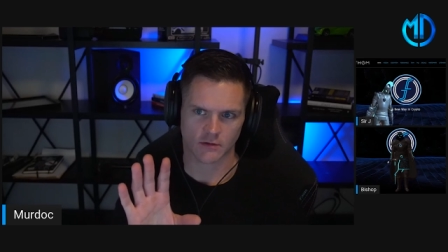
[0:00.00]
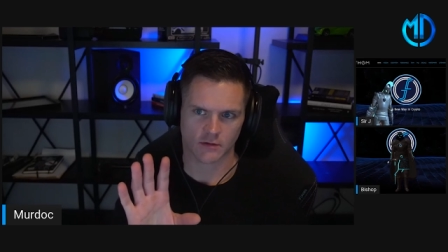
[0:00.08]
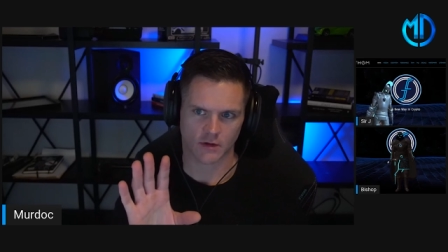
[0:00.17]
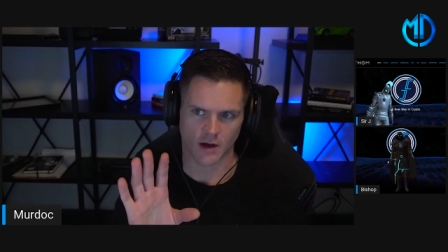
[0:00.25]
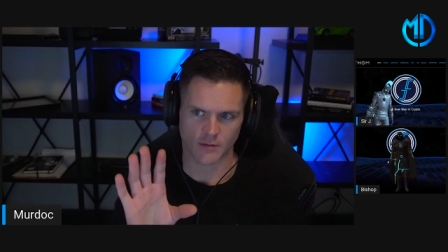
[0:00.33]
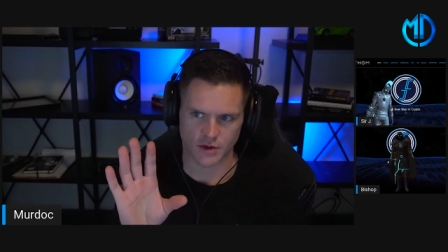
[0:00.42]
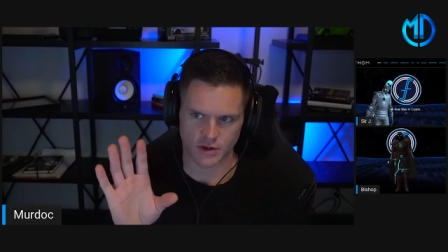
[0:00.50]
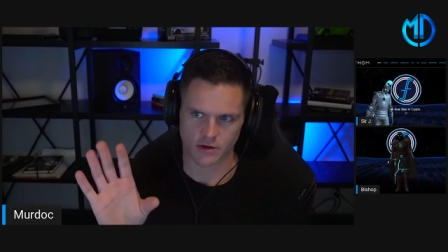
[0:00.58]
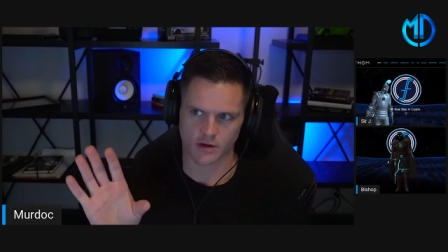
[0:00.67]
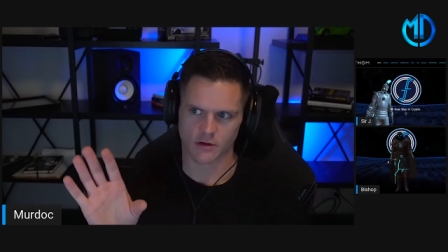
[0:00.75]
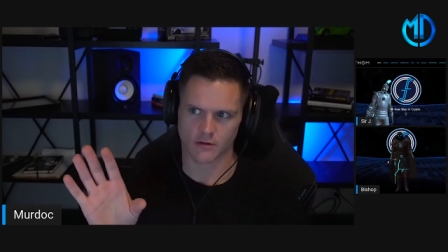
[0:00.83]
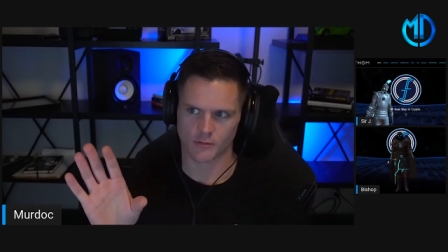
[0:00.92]
I'm
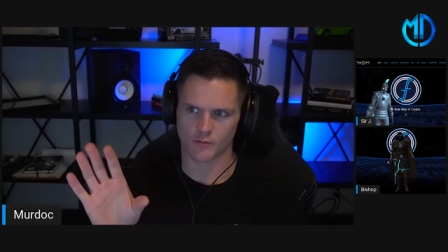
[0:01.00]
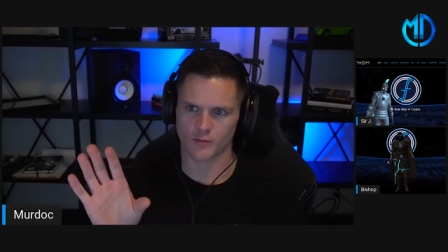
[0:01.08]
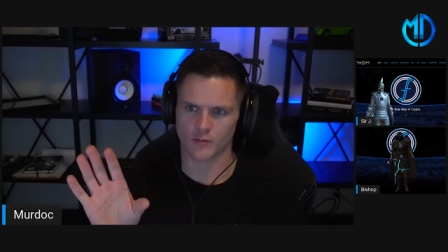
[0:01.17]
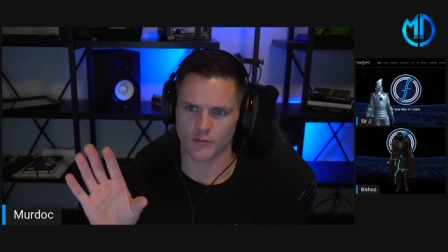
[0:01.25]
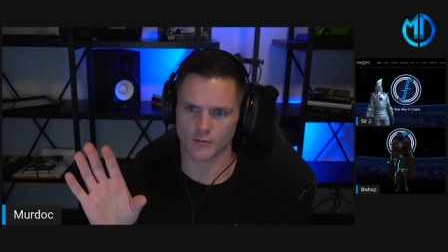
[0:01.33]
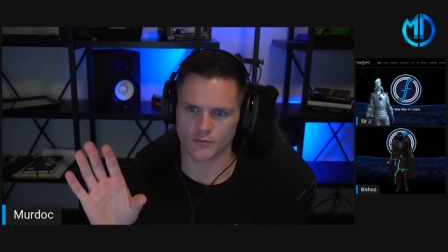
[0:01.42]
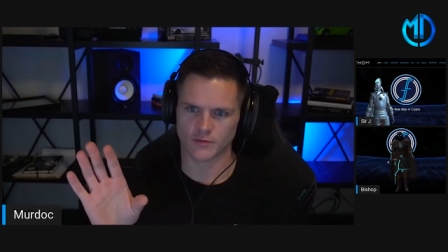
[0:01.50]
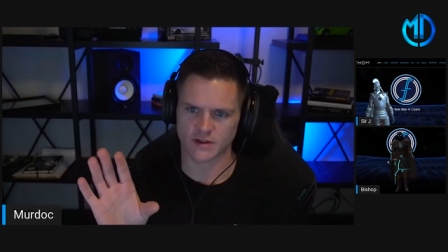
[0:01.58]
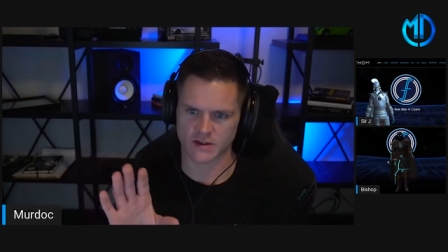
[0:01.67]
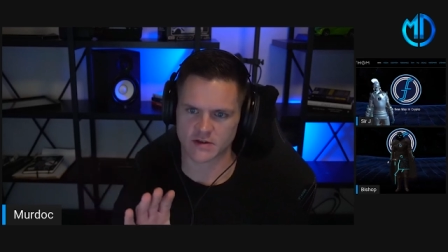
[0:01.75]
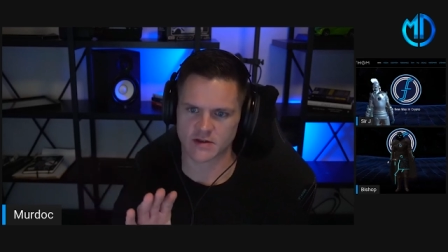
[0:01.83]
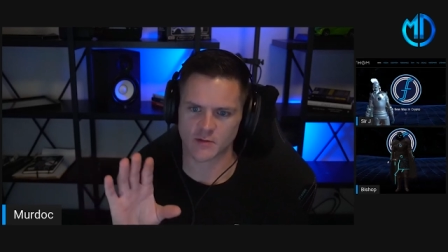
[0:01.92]
sure
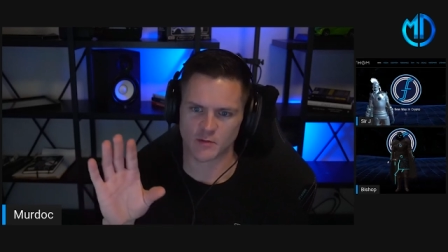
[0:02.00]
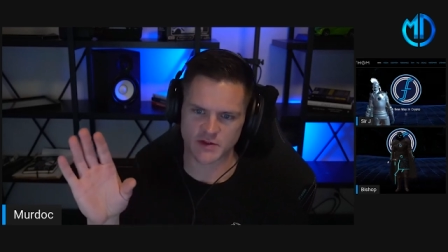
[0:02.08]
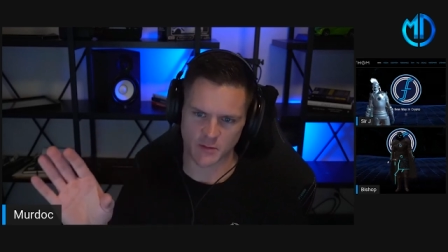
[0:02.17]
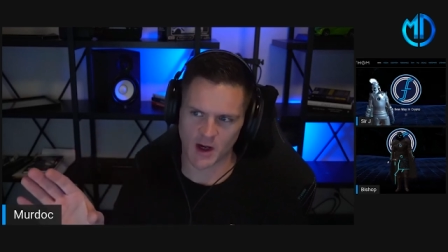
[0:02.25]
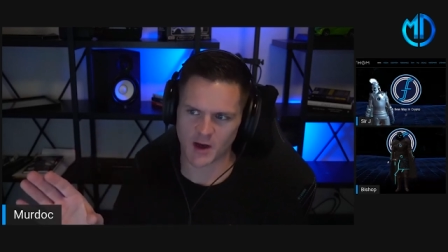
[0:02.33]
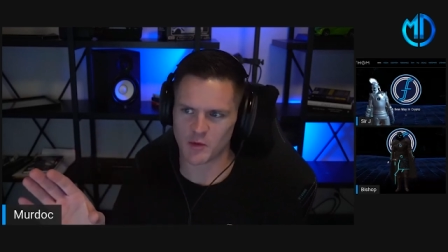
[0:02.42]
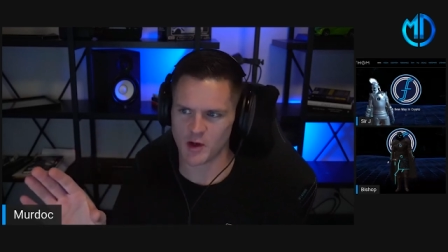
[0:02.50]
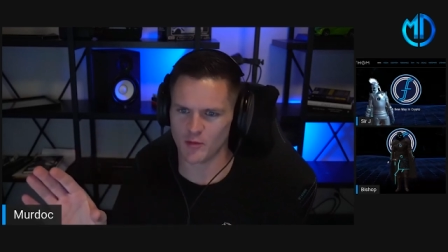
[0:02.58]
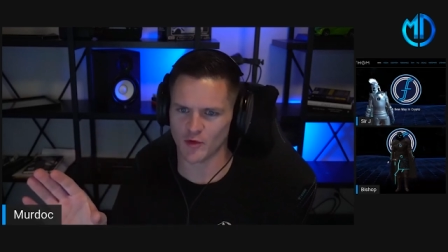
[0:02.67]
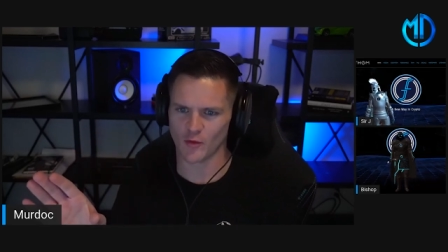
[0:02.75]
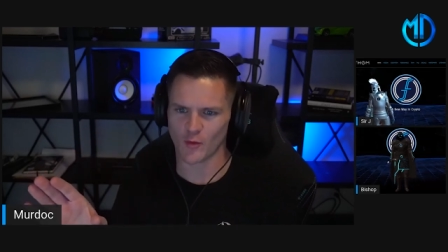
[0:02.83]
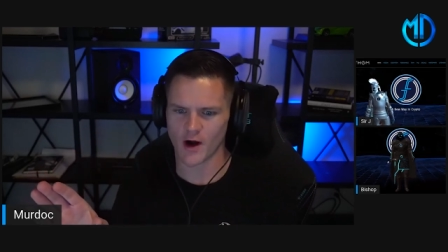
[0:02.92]
to, to make
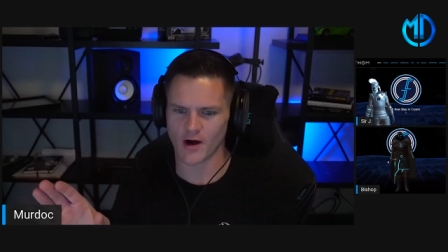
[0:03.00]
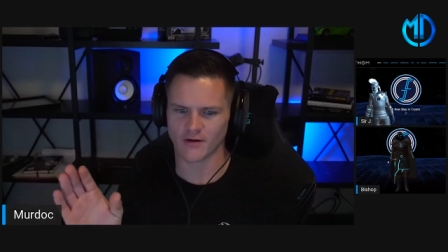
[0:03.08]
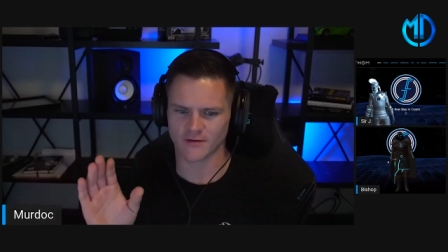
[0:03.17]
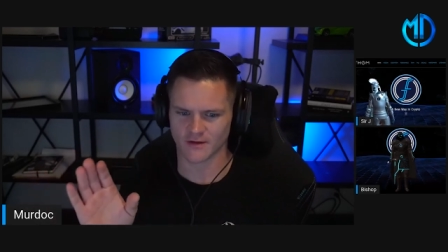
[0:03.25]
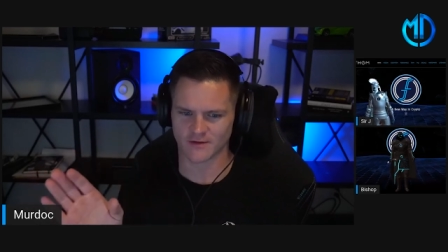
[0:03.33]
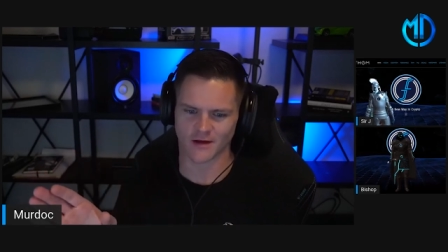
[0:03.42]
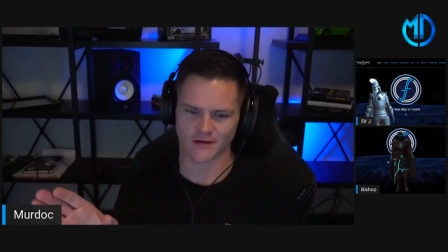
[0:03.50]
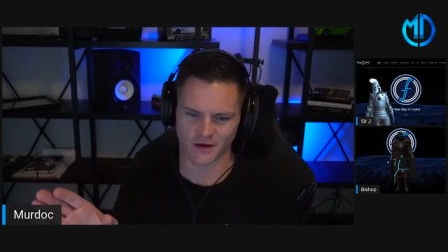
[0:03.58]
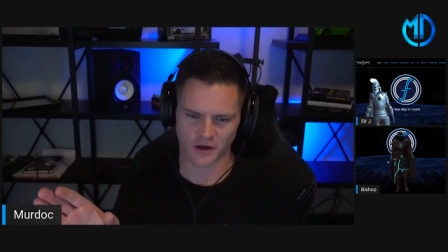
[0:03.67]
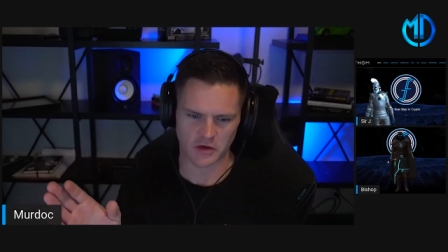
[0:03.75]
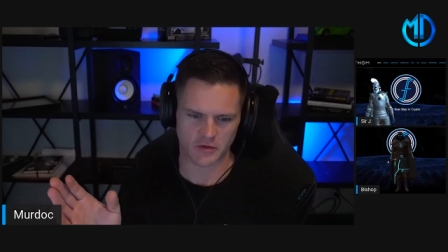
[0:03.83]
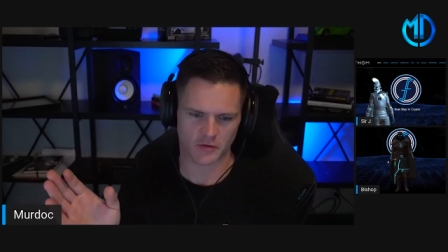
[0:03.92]
people aware this has nothing
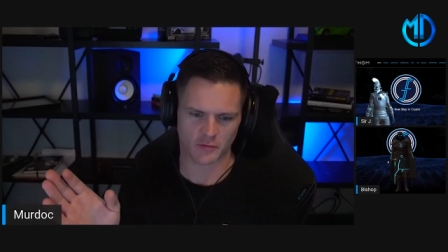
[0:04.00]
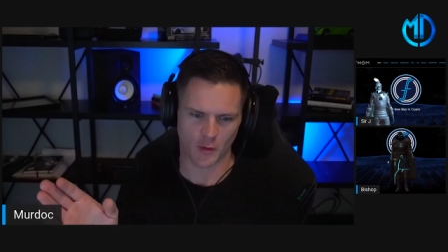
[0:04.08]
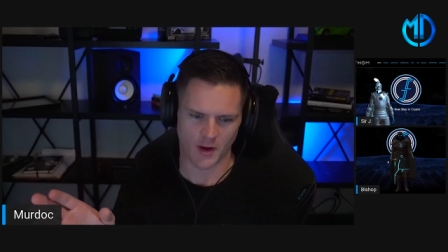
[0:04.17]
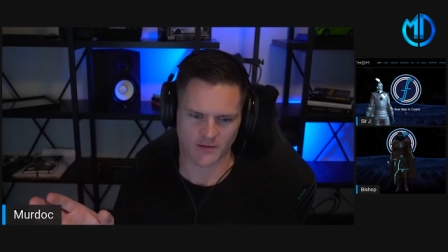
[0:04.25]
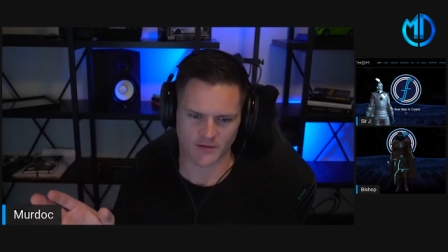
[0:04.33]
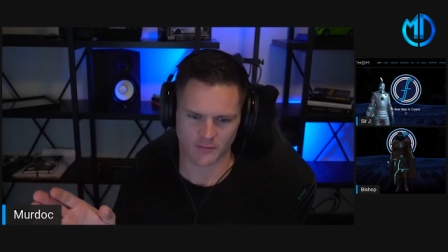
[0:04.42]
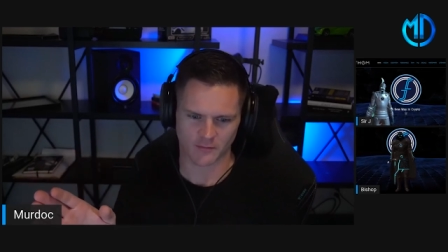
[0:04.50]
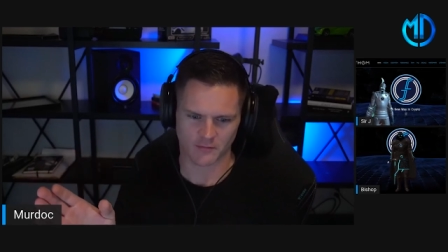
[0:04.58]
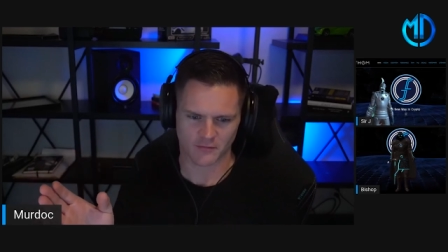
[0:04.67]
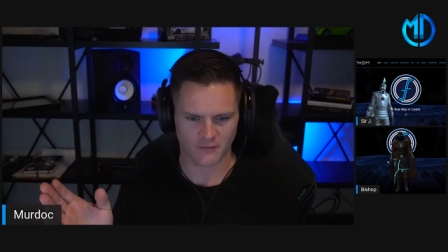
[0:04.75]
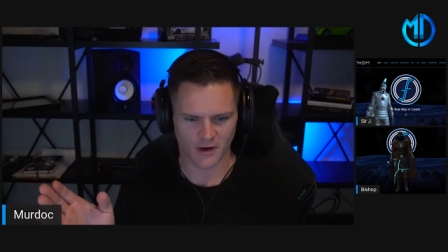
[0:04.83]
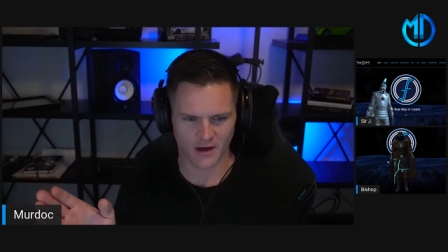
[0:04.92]
to do with momentum,
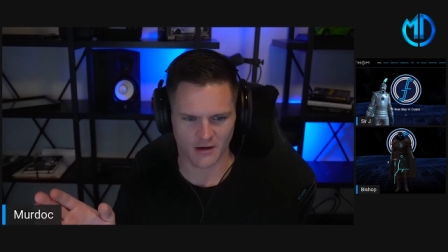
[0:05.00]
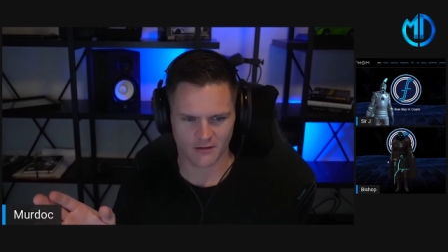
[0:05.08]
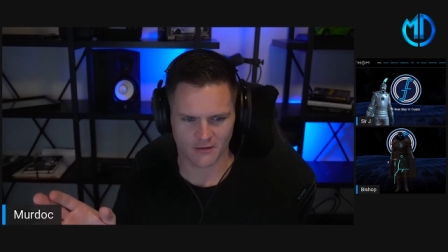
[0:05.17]
right?